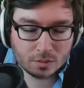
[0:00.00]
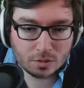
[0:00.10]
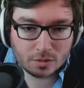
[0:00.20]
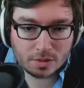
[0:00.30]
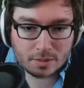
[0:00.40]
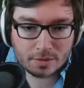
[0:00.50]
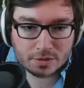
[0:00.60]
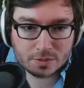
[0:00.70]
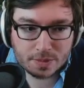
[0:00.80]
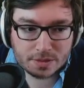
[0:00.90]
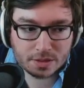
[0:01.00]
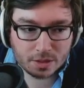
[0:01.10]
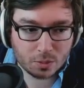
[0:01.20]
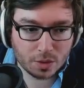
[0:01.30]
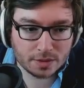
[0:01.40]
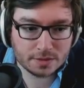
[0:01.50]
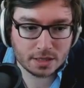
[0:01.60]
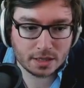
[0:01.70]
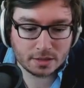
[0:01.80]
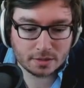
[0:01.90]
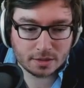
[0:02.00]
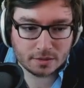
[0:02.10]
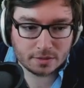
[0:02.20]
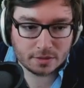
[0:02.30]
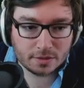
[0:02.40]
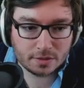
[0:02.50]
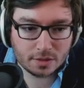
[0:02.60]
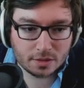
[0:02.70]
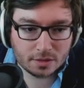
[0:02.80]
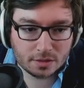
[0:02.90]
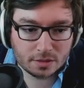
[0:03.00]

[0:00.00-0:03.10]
Well, MF just basically walked into lane and entered, so...